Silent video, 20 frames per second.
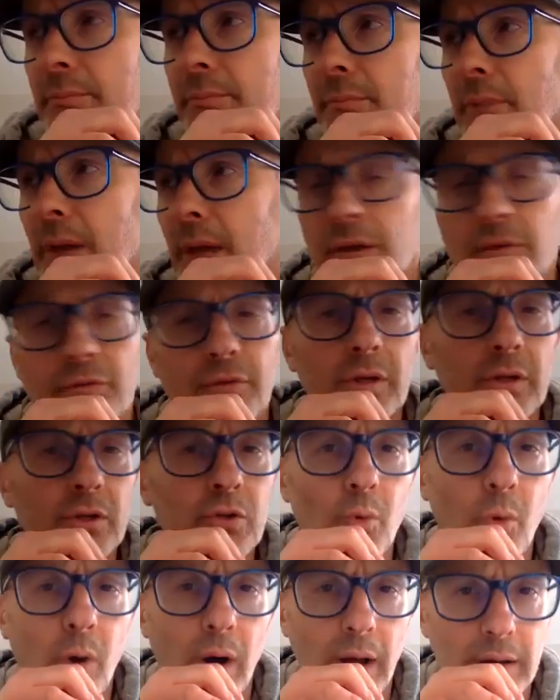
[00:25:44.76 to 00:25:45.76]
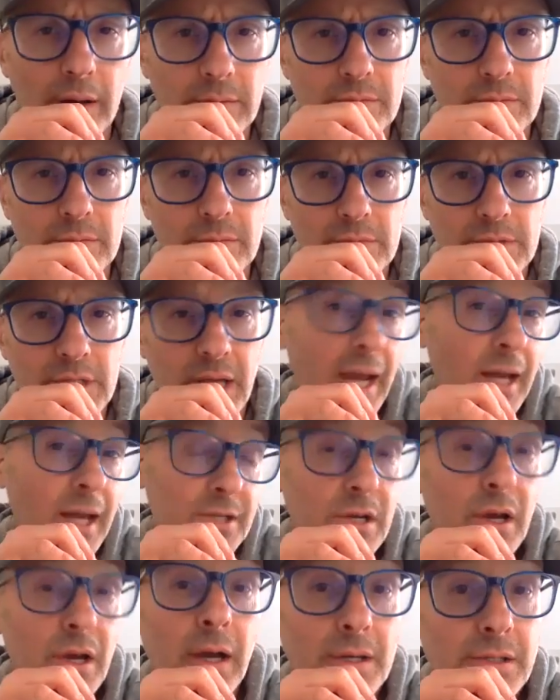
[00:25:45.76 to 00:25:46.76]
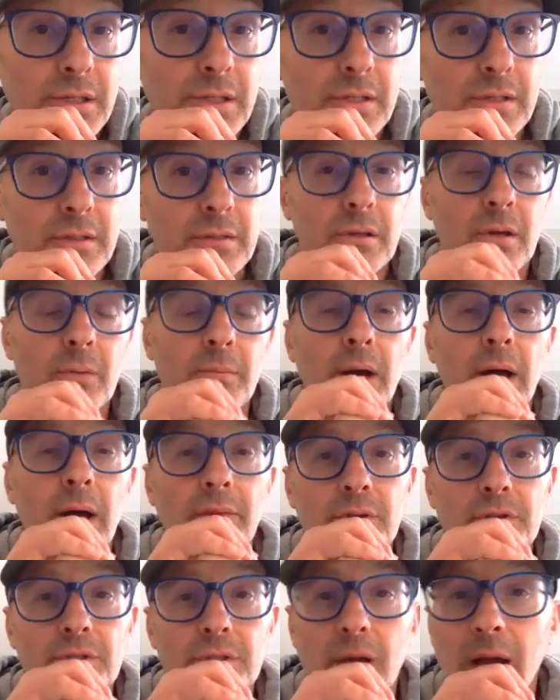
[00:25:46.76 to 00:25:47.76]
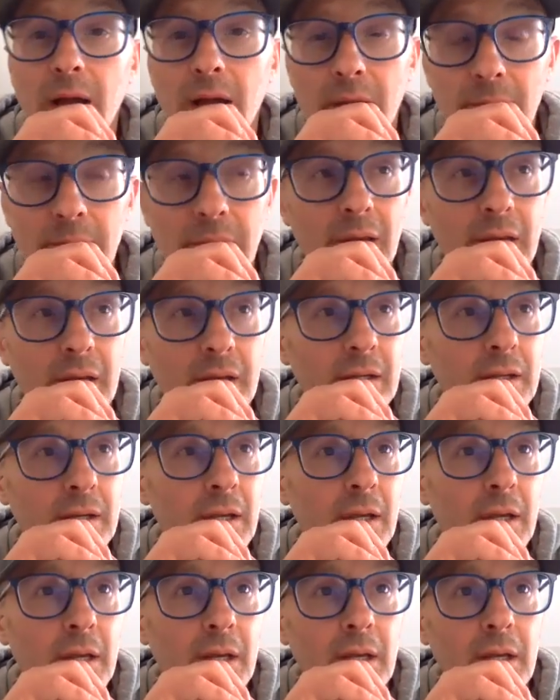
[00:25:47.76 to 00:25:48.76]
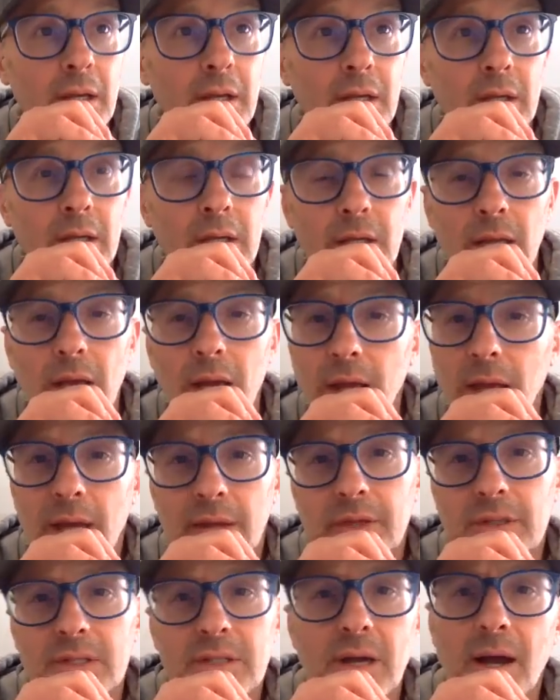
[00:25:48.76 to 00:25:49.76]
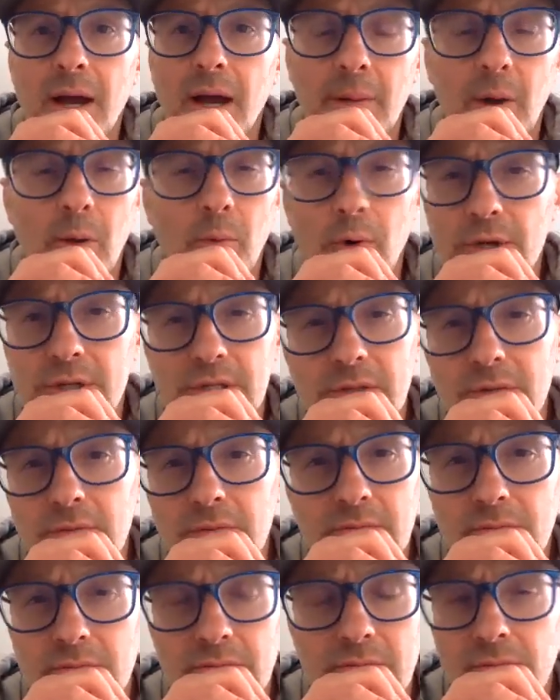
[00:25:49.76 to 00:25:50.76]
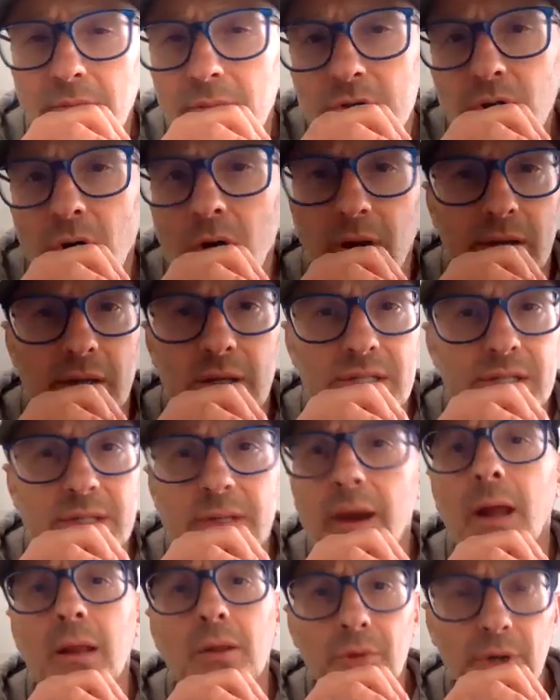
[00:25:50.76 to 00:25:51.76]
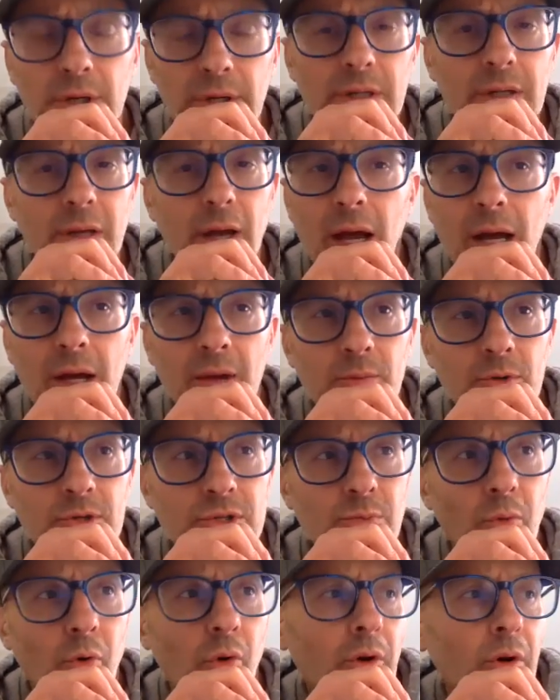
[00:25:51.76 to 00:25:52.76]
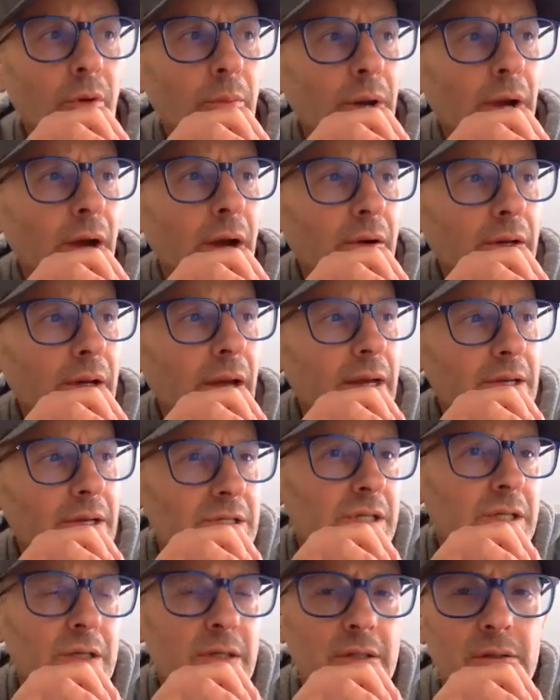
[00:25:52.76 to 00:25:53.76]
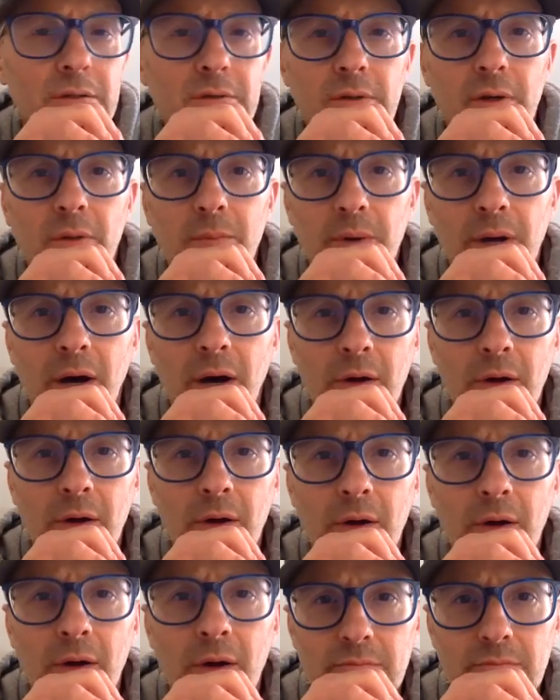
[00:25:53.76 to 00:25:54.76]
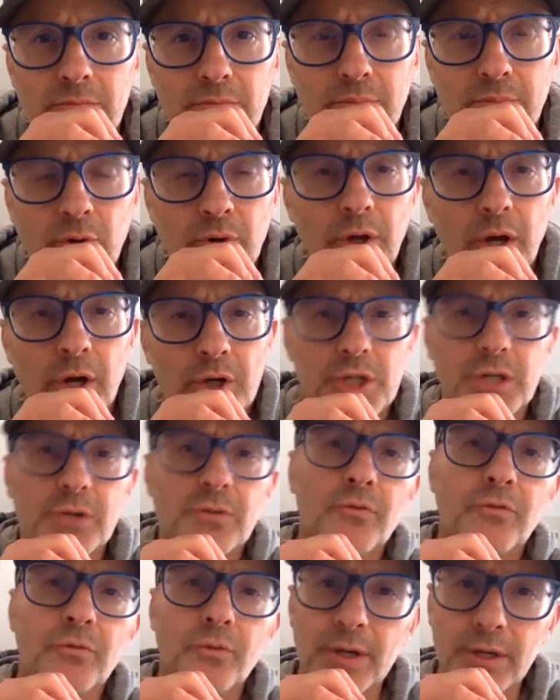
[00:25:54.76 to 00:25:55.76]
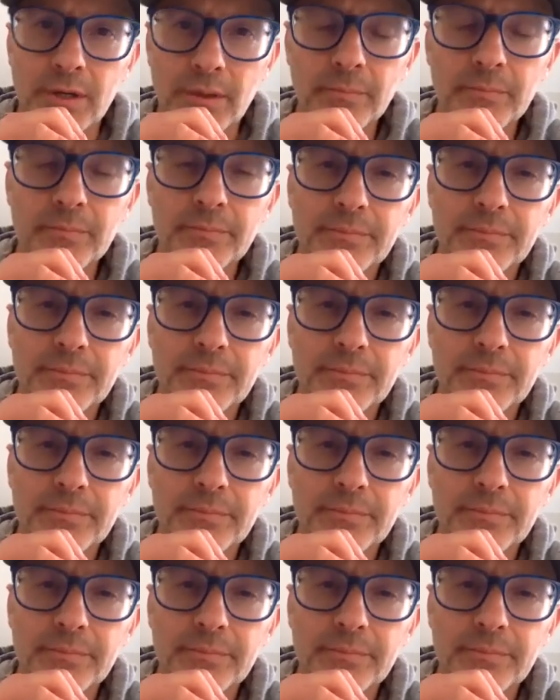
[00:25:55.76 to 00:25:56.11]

anything you want to ask us about the job. And at the time, I wasn't talking salary. I was more about asking about production freedom.